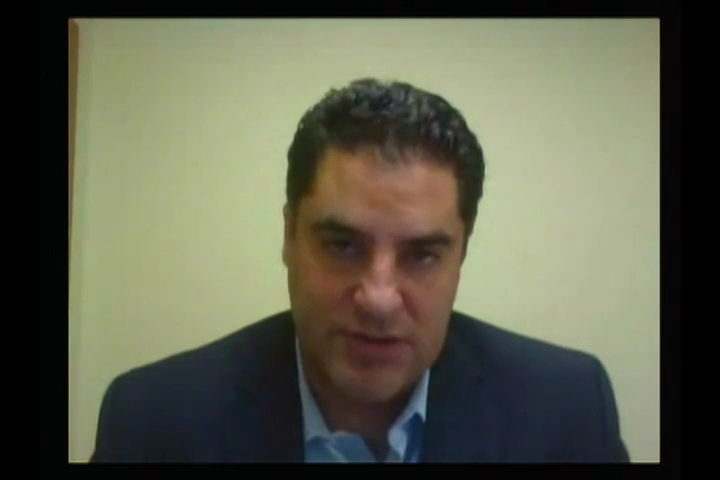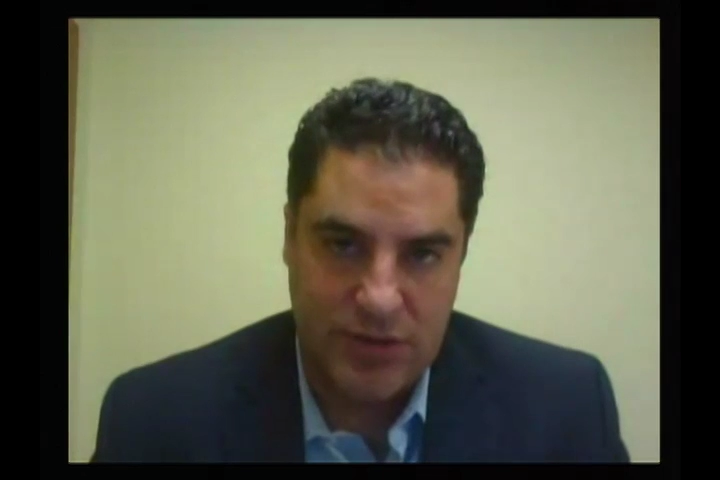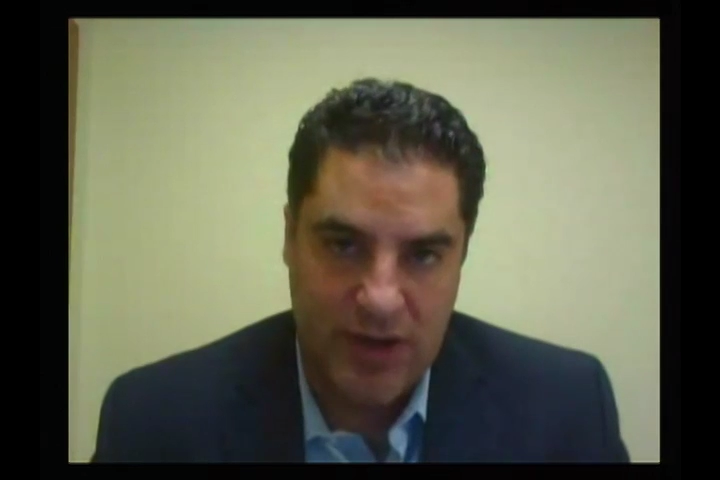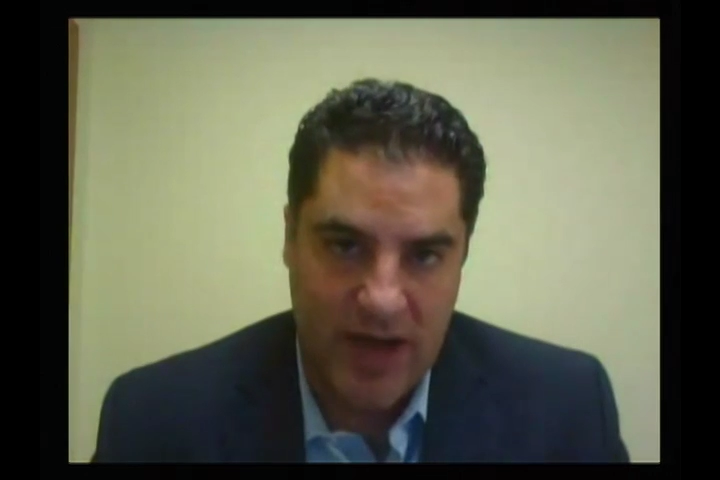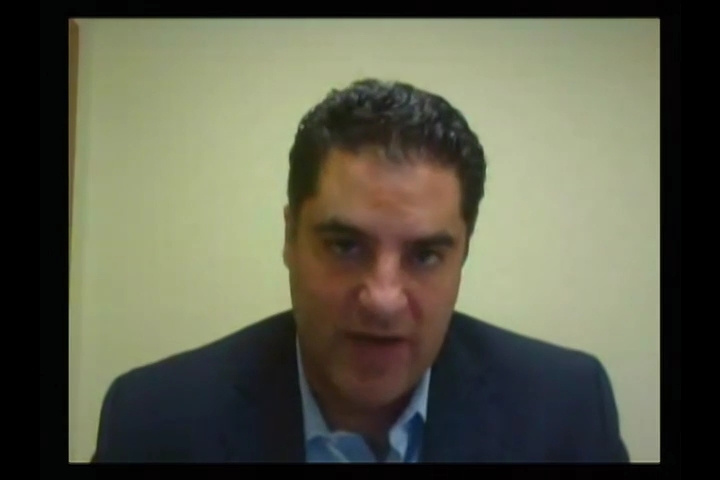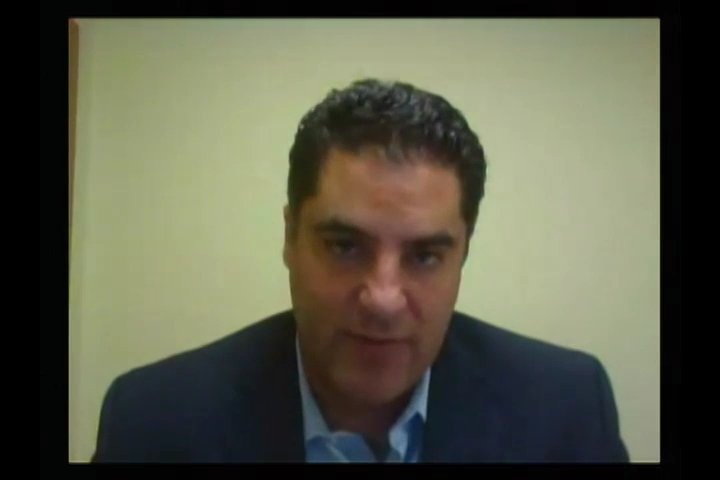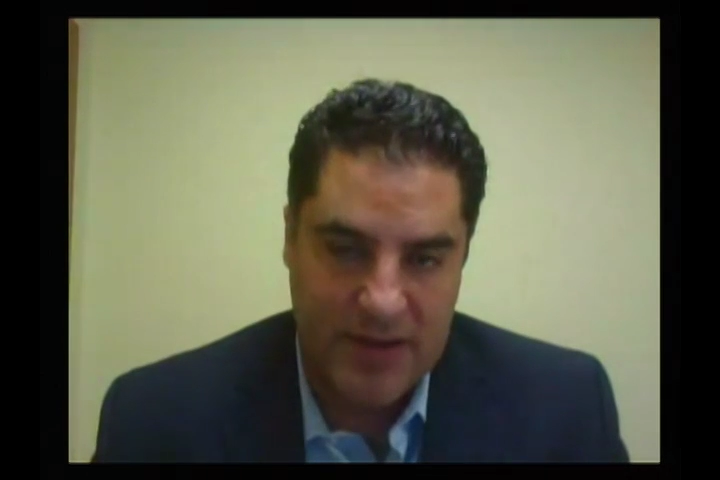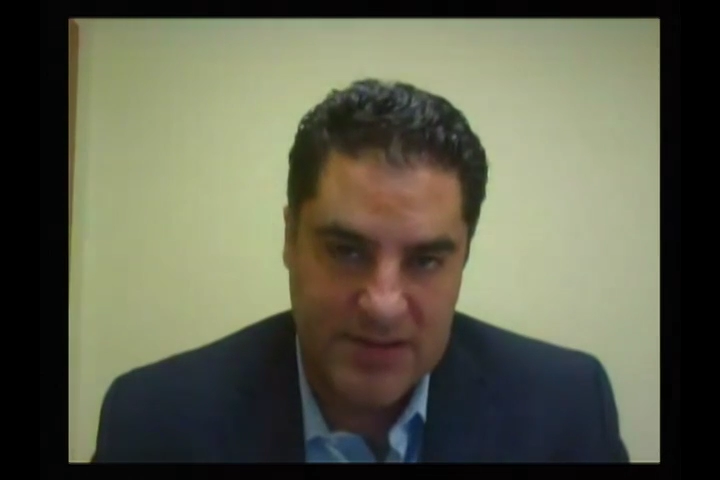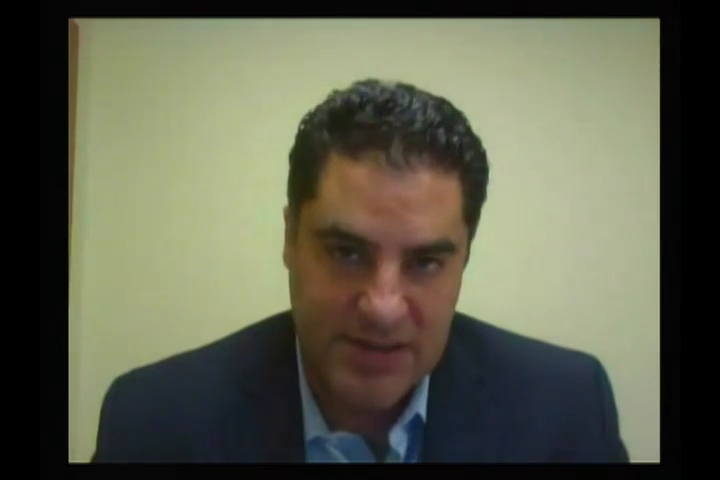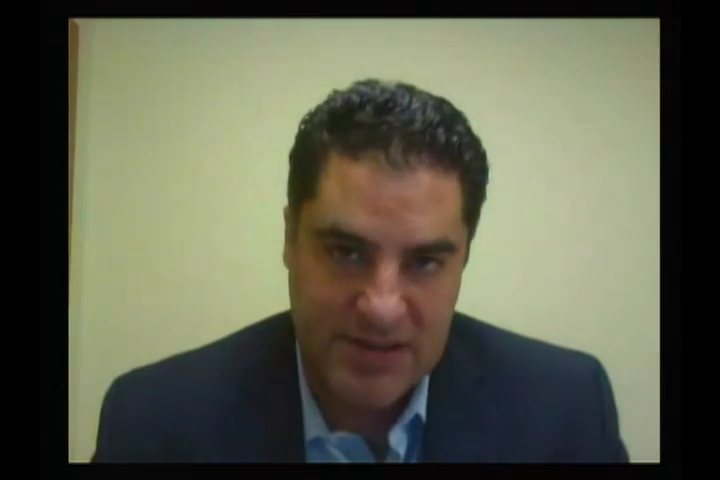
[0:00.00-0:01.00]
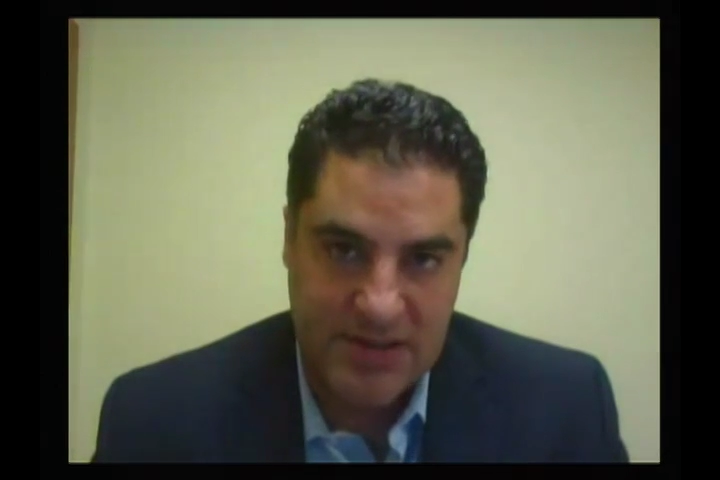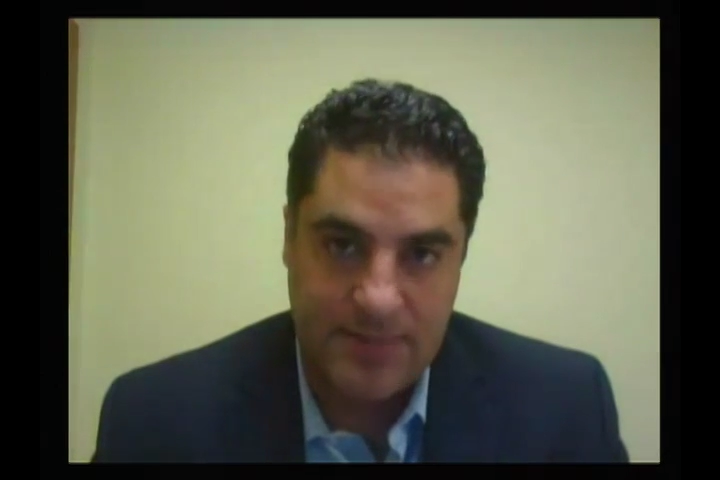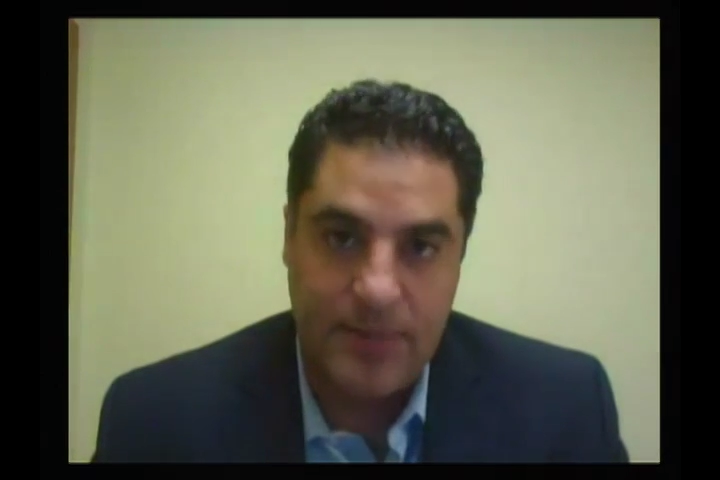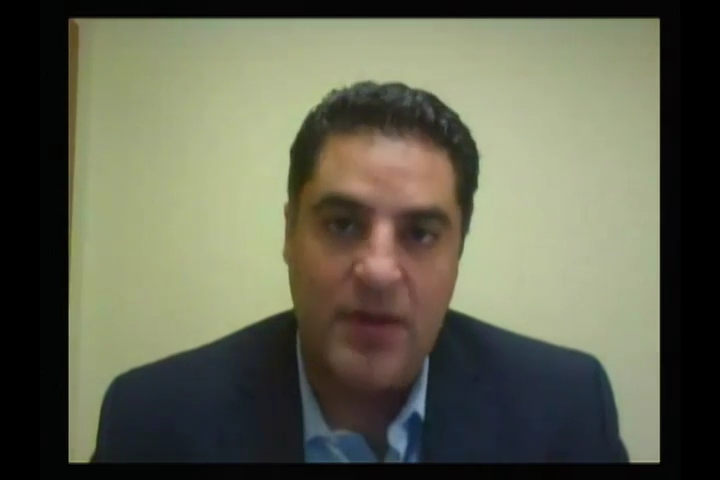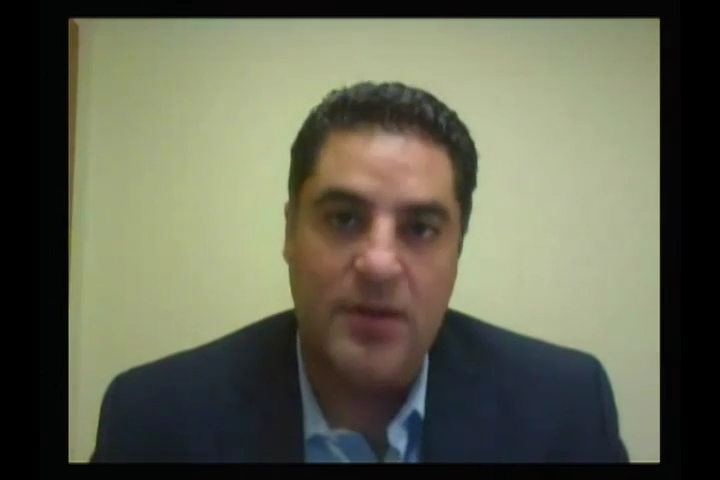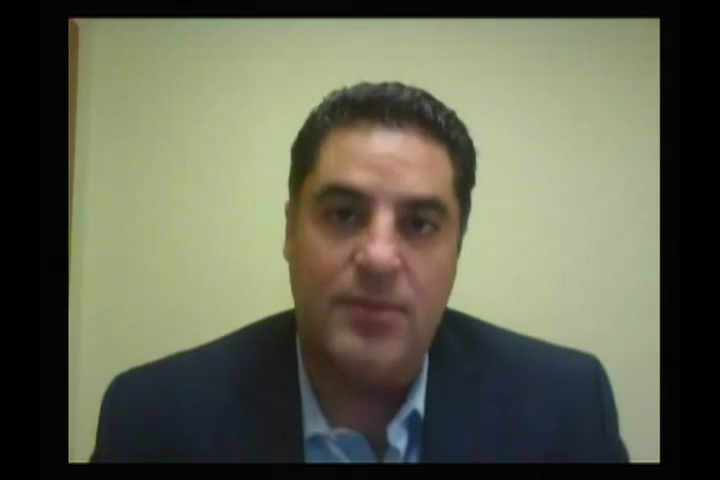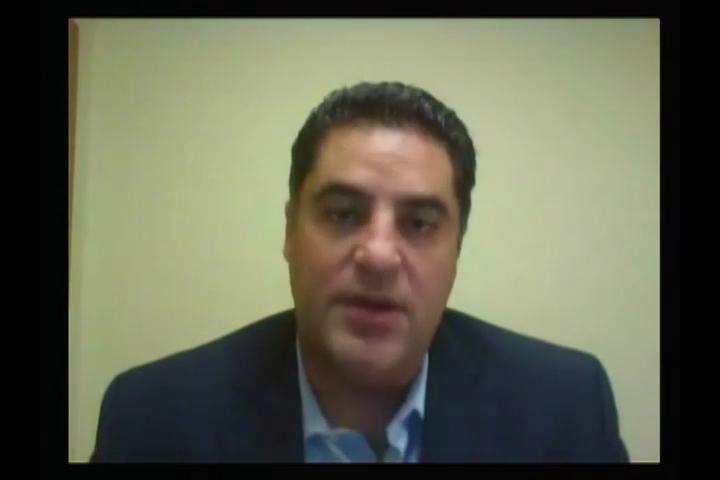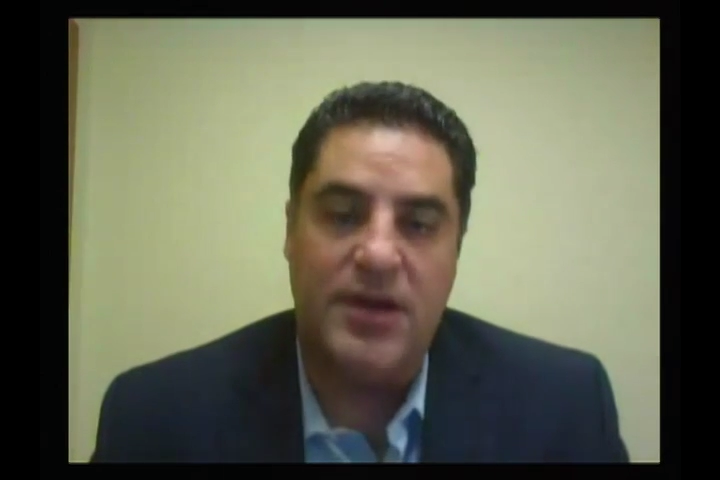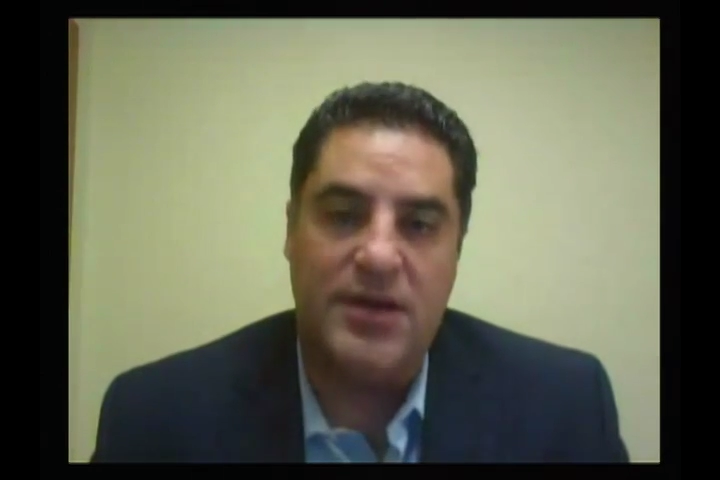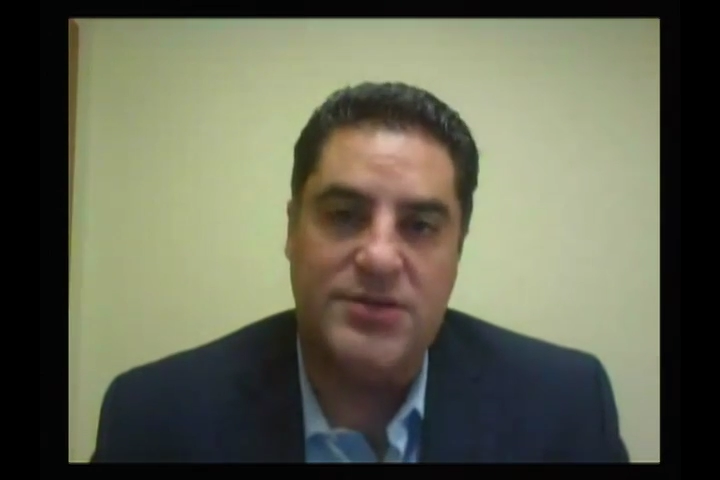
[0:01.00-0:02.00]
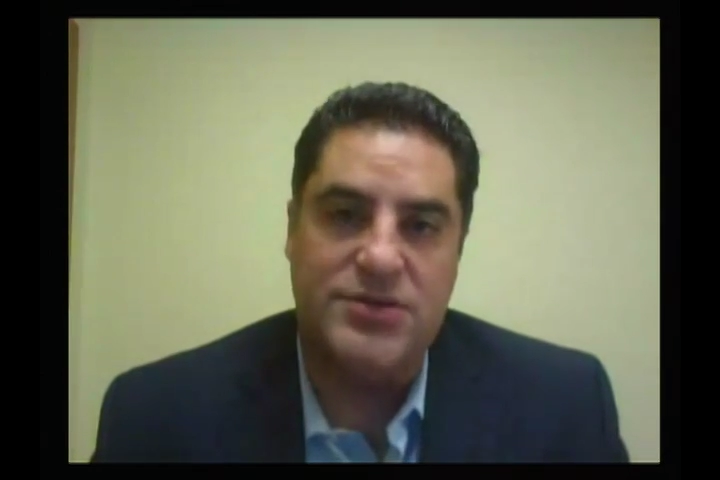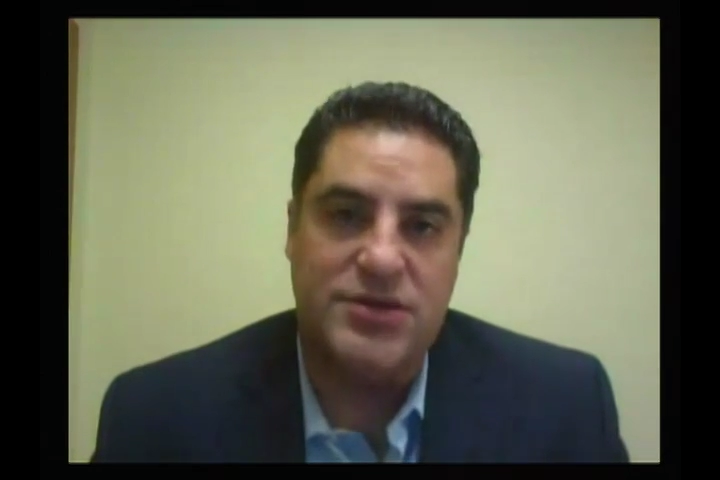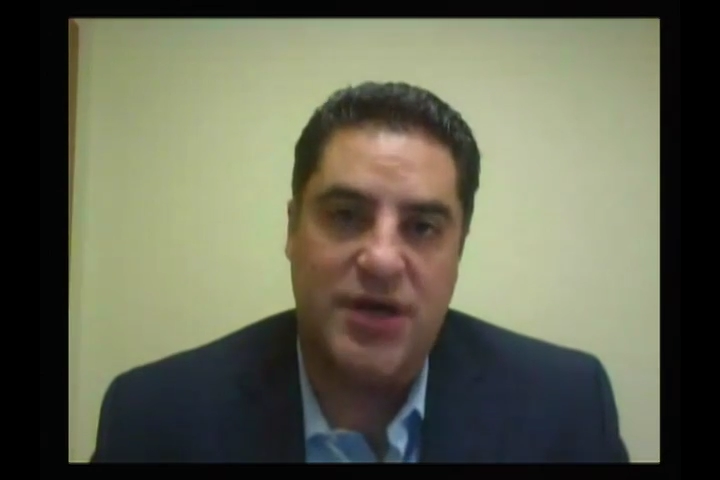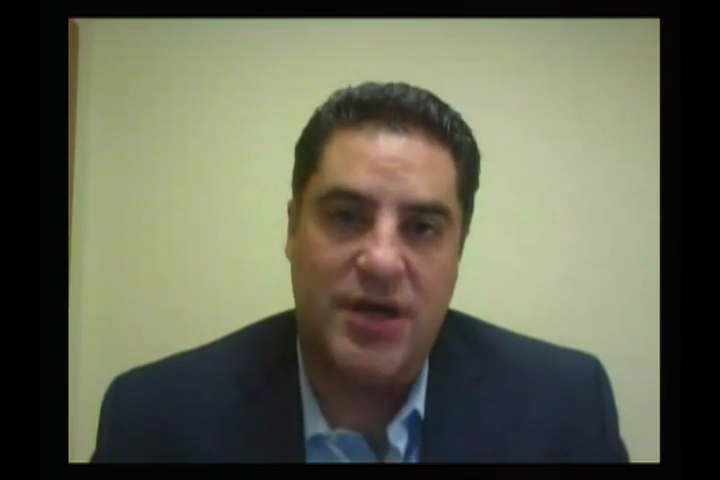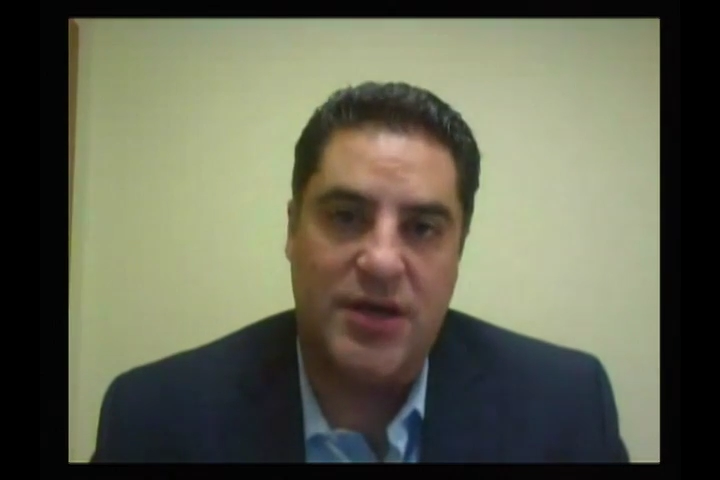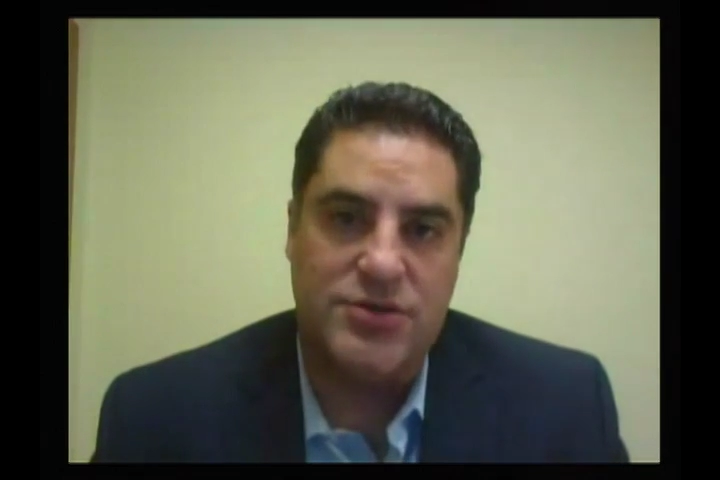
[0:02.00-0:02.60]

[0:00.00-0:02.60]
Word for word: two and a half men season because uh,